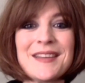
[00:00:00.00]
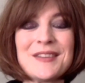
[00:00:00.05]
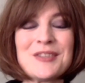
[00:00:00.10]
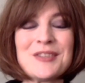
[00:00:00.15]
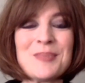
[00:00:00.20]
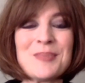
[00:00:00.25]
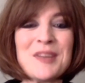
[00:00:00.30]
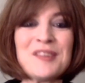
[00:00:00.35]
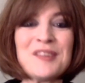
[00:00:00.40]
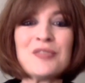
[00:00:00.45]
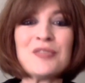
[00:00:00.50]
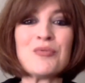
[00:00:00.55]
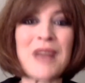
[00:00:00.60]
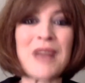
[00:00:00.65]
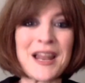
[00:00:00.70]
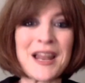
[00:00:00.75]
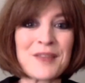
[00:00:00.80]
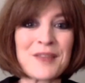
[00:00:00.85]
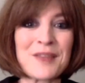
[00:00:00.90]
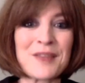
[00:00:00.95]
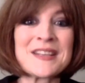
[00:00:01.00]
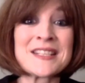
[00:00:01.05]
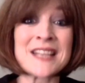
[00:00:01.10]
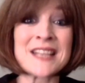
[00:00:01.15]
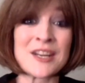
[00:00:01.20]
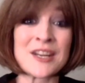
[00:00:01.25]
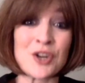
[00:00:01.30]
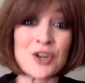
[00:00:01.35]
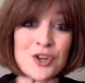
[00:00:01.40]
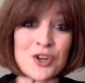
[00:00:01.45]
to be so relevant
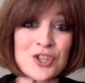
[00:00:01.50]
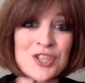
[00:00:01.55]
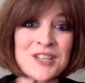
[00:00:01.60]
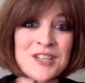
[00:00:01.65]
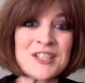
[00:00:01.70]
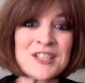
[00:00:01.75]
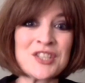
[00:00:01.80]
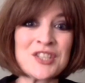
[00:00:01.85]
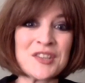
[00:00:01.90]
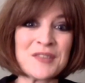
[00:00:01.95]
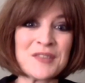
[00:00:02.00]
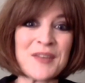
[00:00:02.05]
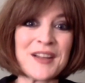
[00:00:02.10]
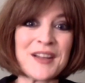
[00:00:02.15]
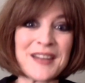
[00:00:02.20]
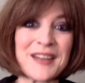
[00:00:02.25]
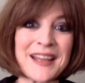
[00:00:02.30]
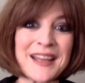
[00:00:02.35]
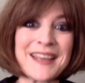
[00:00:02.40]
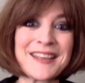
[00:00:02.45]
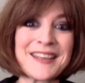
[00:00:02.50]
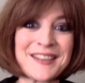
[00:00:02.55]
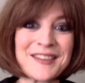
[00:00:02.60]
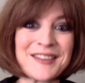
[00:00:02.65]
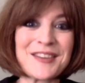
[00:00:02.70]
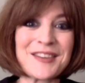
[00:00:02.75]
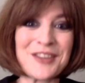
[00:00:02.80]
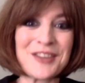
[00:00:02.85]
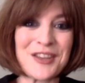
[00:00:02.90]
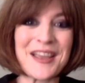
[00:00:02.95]
and urgent. It just felt
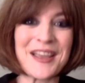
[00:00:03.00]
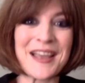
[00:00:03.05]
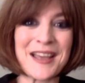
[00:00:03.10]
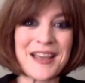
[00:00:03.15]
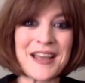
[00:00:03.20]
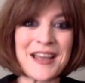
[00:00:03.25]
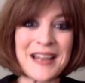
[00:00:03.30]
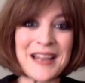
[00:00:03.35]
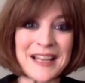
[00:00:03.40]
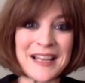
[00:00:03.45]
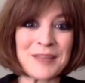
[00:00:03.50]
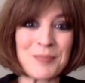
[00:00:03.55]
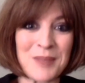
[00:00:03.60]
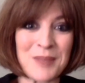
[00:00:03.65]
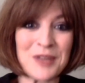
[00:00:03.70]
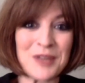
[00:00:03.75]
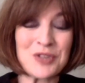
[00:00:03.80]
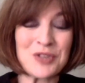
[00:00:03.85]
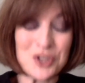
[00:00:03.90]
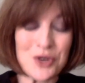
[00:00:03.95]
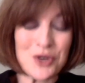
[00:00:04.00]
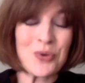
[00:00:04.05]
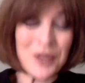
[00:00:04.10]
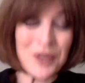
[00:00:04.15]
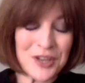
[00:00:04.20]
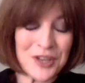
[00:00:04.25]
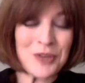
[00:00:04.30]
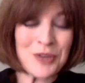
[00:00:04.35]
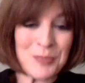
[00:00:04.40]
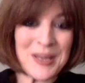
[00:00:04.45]
like a show
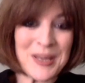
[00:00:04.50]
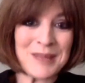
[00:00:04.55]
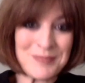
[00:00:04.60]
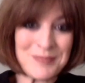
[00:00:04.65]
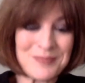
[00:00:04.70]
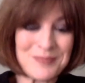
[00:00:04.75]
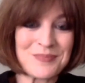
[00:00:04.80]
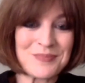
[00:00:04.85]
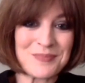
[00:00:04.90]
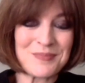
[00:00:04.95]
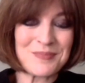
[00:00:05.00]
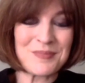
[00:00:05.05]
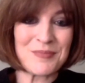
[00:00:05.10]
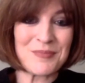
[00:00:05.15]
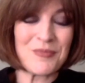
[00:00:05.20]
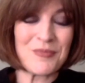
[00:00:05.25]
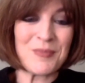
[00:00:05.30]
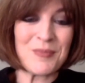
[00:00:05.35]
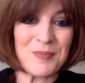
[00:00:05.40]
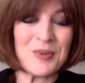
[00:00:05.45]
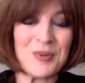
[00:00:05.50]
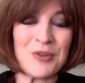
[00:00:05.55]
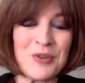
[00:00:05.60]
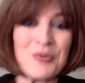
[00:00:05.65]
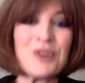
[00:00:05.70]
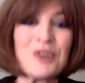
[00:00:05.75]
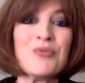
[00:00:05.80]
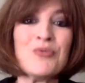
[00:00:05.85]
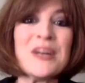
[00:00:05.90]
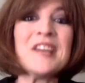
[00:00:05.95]
that could be,
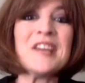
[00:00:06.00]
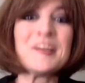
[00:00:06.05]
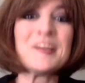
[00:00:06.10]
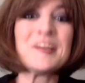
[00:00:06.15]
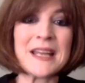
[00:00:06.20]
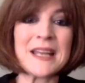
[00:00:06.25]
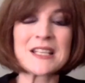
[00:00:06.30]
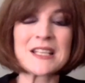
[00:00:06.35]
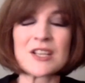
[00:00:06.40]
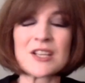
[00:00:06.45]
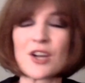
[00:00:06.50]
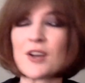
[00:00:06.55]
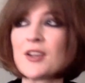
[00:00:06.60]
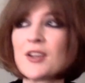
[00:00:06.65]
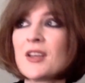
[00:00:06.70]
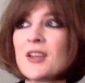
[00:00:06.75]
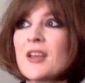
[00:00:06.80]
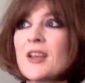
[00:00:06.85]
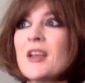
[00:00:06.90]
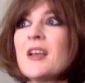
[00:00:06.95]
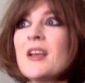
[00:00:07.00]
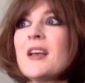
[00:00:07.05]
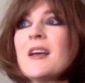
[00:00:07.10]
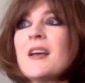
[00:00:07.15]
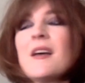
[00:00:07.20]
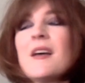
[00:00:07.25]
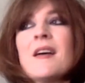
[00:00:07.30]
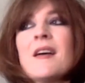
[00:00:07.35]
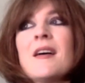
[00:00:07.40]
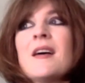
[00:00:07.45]
could really speak to now.
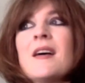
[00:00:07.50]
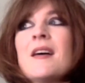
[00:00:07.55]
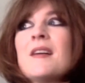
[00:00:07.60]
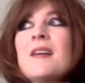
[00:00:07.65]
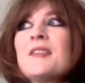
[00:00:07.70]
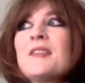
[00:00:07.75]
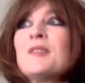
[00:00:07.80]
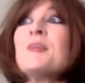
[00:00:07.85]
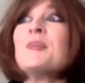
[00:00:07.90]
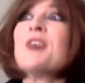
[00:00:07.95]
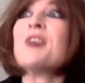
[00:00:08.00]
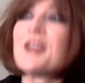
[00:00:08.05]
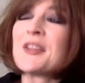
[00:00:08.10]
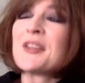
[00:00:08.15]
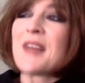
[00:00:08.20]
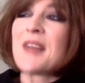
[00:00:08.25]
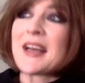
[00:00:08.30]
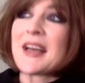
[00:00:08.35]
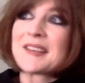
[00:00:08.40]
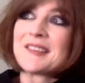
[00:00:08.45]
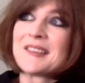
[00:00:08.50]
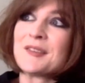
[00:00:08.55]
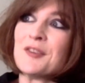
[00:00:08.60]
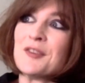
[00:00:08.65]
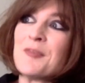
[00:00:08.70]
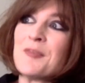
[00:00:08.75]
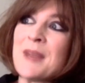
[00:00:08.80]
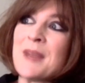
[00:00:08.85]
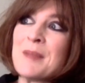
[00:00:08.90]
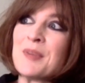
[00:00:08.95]
So I'm glad that's
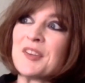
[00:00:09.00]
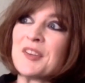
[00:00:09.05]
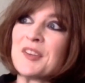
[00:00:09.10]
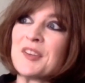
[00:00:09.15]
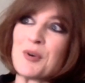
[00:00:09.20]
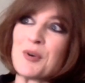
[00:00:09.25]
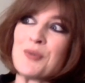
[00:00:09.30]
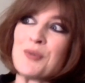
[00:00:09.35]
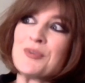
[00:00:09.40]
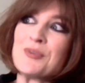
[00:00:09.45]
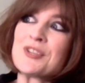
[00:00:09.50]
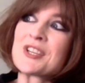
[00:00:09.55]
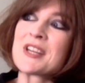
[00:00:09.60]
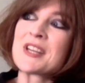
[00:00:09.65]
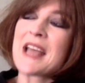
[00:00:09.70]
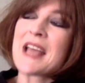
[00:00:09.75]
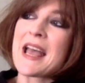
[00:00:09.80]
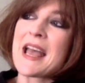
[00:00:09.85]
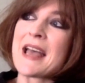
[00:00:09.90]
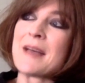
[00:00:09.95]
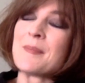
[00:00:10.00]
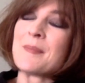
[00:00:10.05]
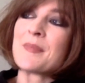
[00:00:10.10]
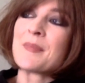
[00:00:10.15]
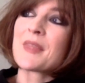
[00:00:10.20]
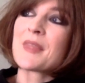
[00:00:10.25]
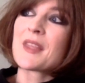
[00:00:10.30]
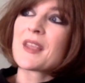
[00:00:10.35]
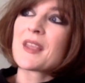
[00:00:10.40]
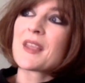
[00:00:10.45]
sort of being postponed,
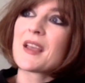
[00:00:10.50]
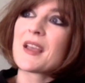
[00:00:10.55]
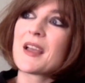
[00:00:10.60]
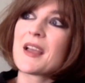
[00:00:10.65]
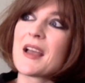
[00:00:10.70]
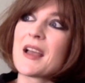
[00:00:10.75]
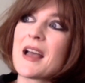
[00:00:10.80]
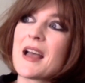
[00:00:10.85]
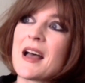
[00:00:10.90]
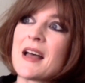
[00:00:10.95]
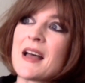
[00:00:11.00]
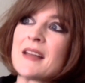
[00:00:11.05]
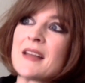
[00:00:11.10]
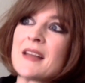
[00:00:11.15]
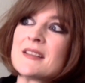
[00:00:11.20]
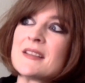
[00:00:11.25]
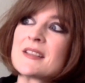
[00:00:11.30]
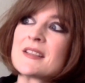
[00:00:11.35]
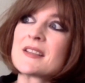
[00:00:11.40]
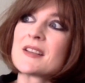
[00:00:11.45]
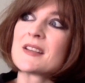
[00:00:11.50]
and I'm